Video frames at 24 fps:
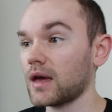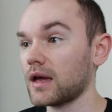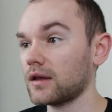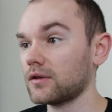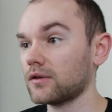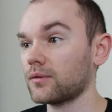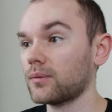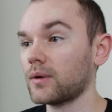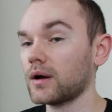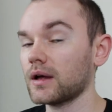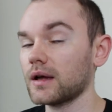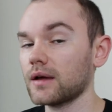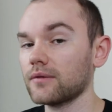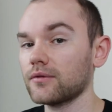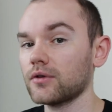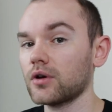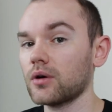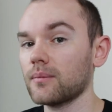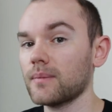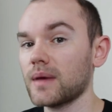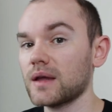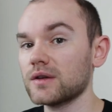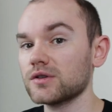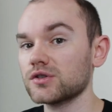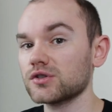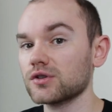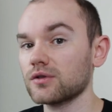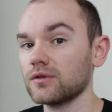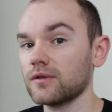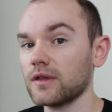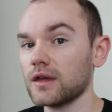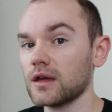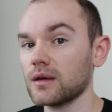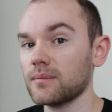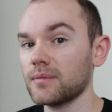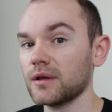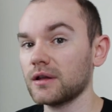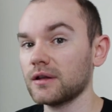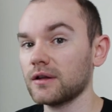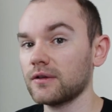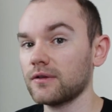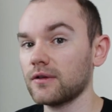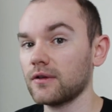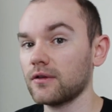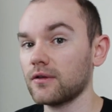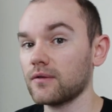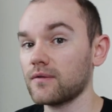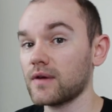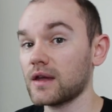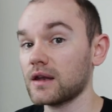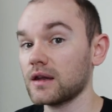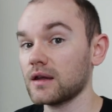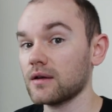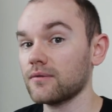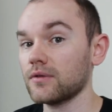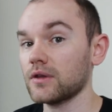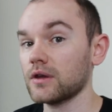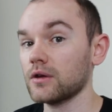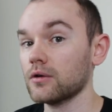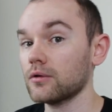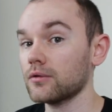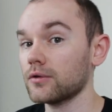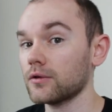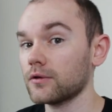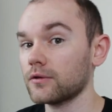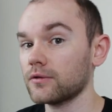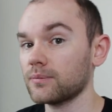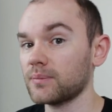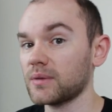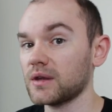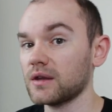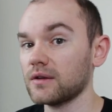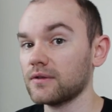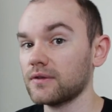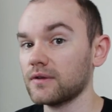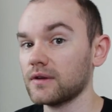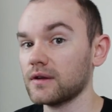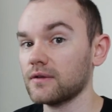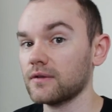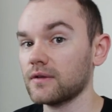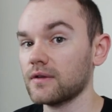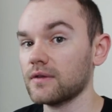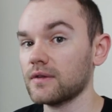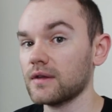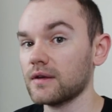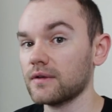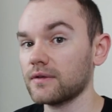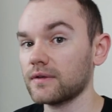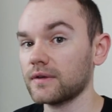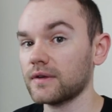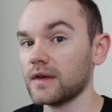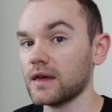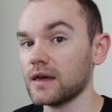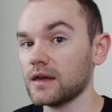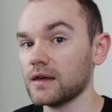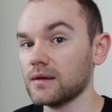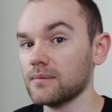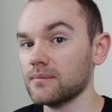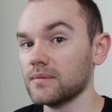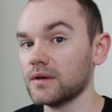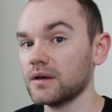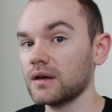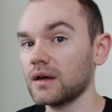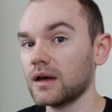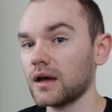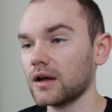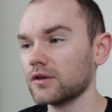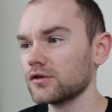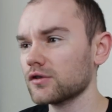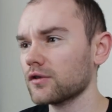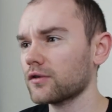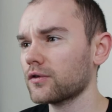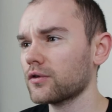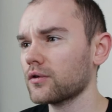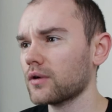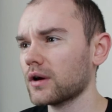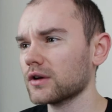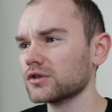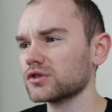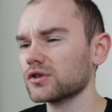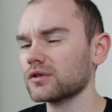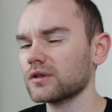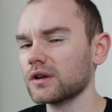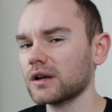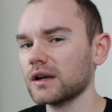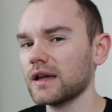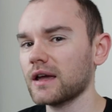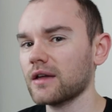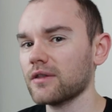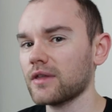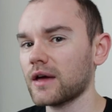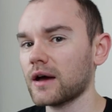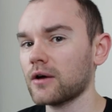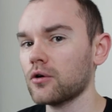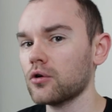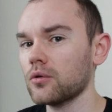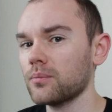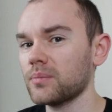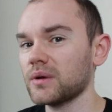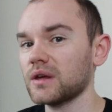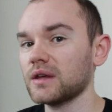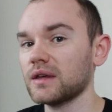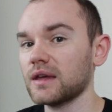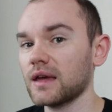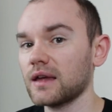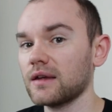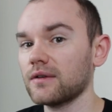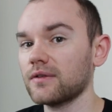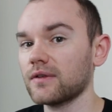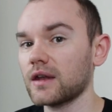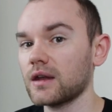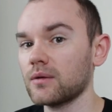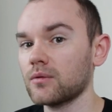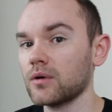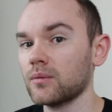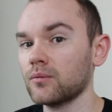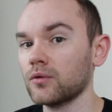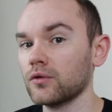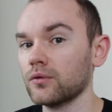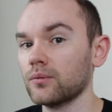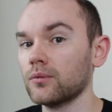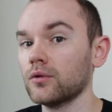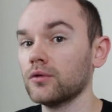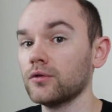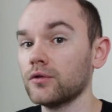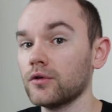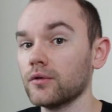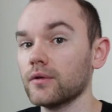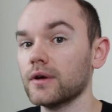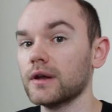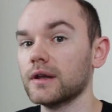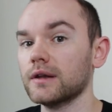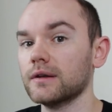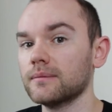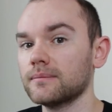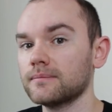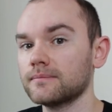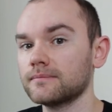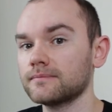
hence why I've not mentioned the abilities of any of the other species in this game. I just thought I should clear that up in case anyone was wondering.